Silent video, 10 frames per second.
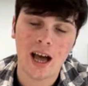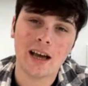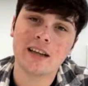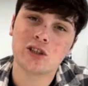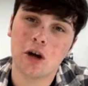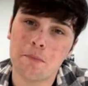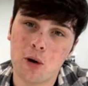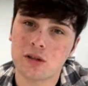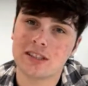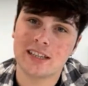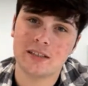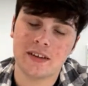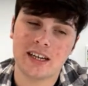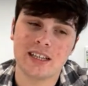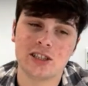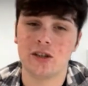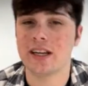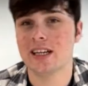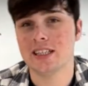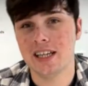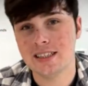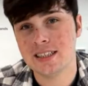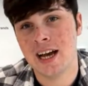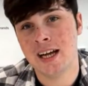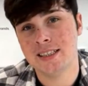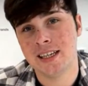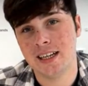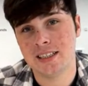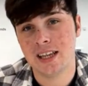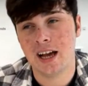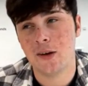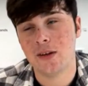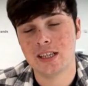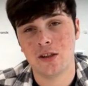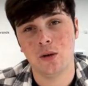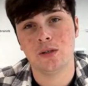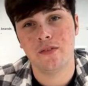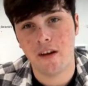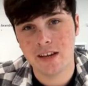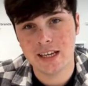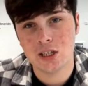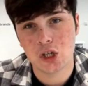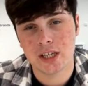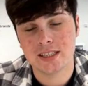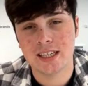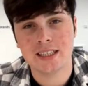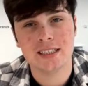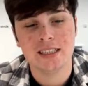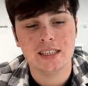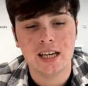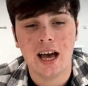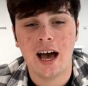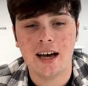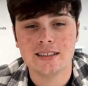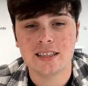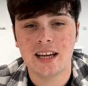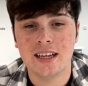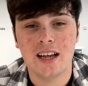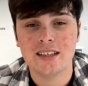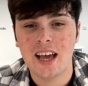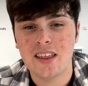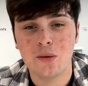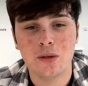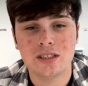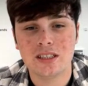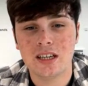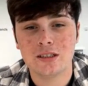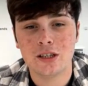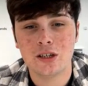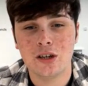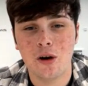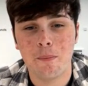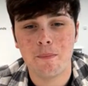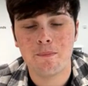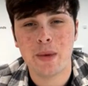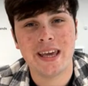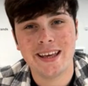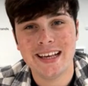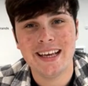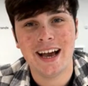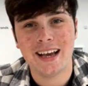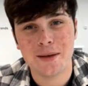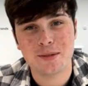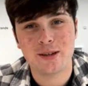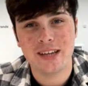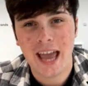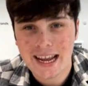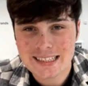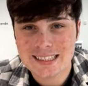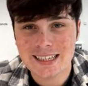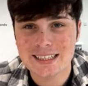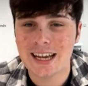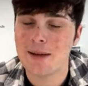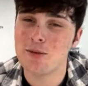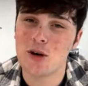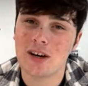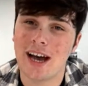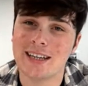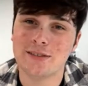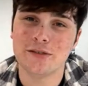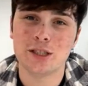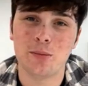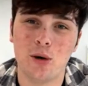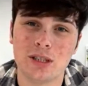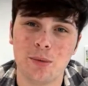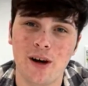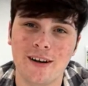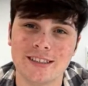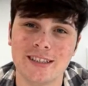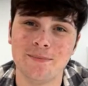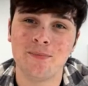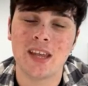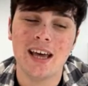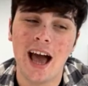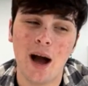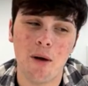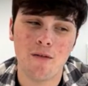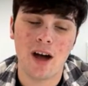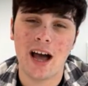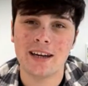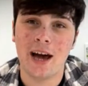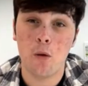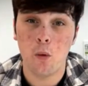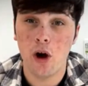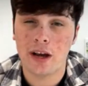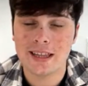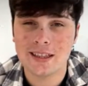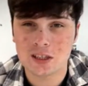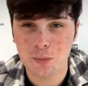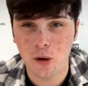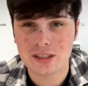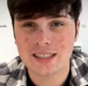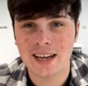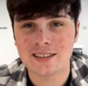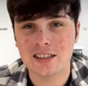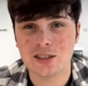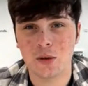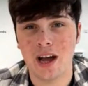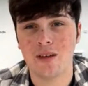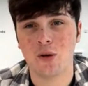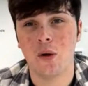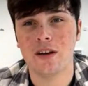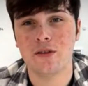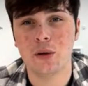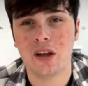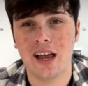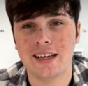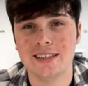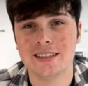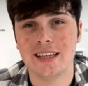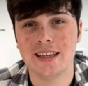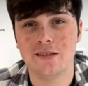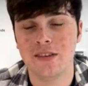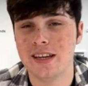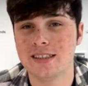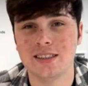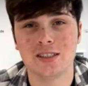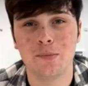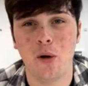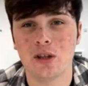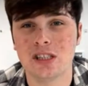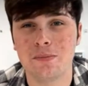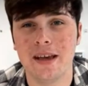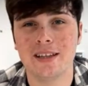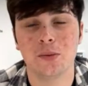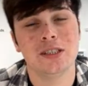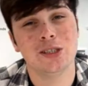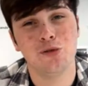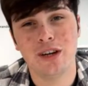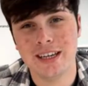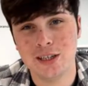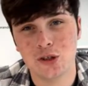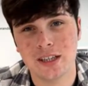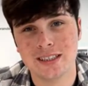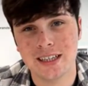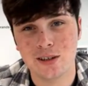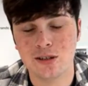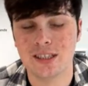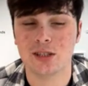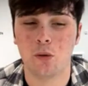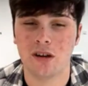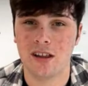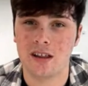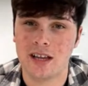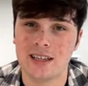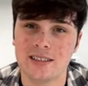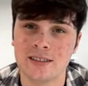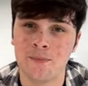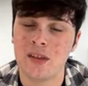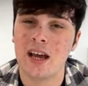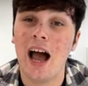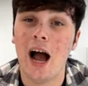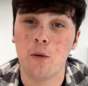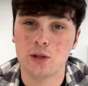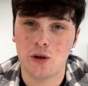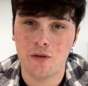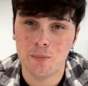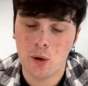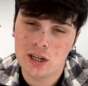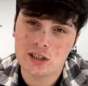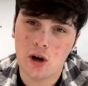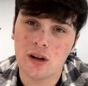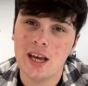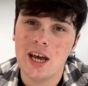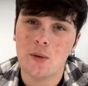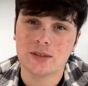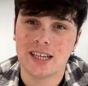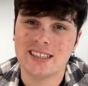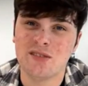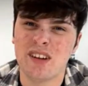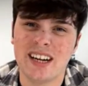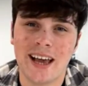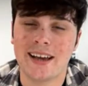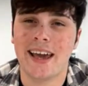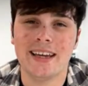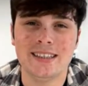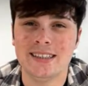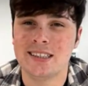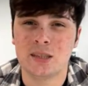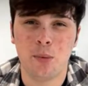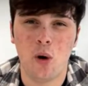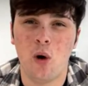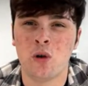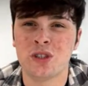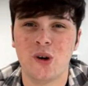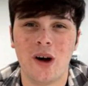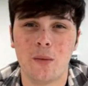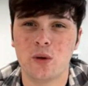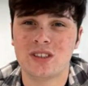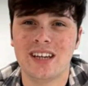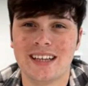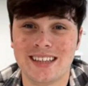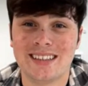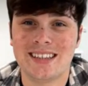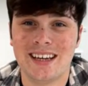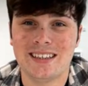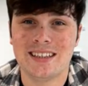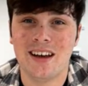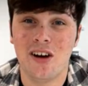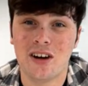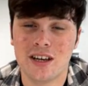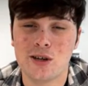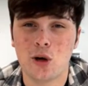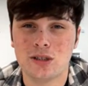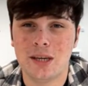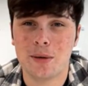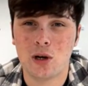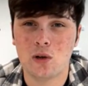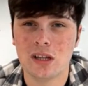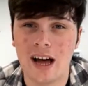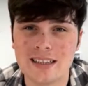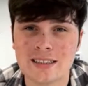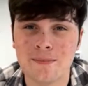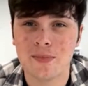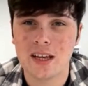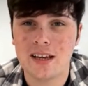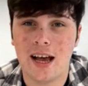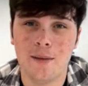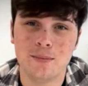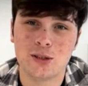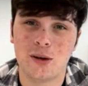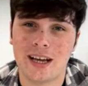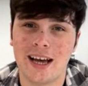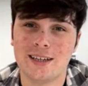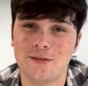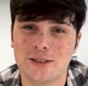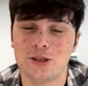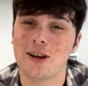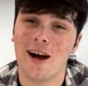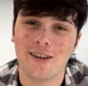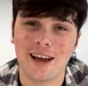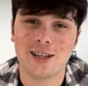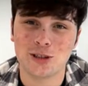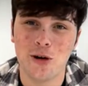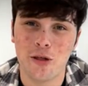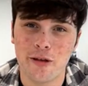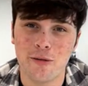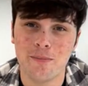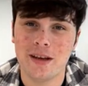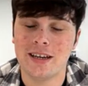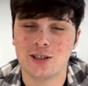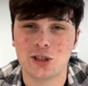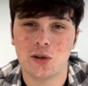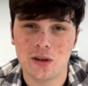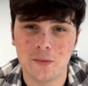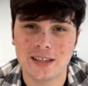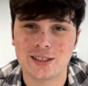enjoyed both sides of English, so English lit and English language. I thought it was very interesting. And yeah, there was, PE I absolutely hated. I'm not kind of a sporty person. However, I now work in the sports sector, so I have quite a few clients in the fitness and sports space, which is really interesting, because that's one of the things I was often bullied on, was I didn't really engage in sport. So I wasn't, as I said earlier, your typical lad. And so I kind of stuck out like a sore thumb in a school in West